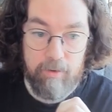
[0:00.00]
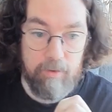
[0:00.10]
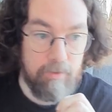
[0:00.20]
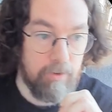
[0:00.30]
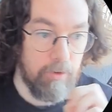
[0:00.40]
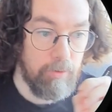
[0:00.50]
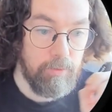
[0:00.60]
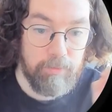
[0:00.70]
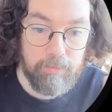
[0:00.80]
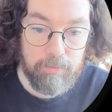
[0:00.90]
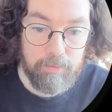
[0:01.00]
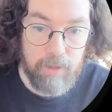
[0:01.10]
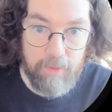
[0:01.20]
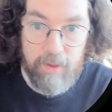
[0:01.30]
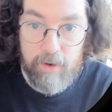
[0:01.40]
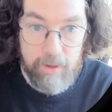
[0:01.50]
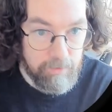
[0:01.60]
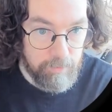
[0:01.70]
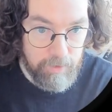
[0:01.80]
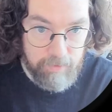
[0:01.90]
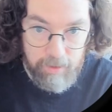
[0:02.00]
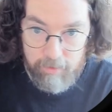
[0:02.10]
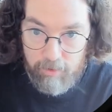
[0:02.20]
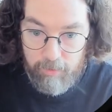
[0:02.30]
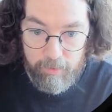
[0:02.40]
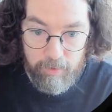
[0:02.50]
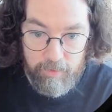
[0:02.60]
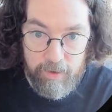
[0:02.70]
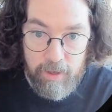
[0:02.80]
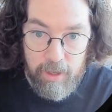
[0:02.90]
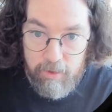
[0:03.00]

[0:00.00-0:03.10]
So yeah, there it is. We see it's already run there.